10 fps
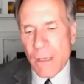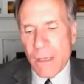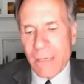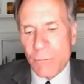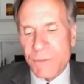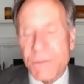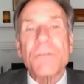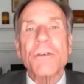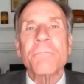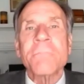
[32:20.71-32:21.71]
It was a
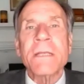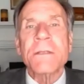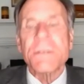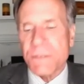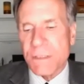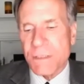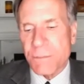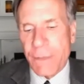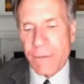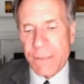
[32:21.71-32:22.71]
tremendous
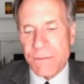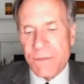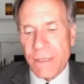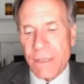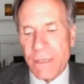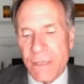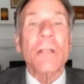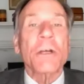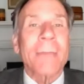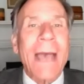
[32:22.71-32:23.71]
experience that I
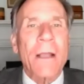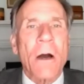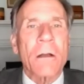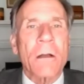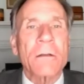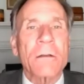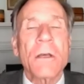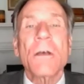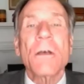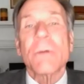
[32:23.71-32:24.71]
look back on
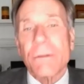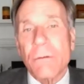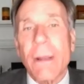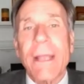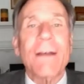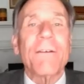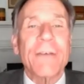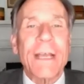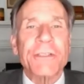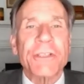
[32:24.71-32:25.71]
with great
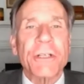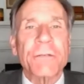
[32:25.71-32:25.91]
affection."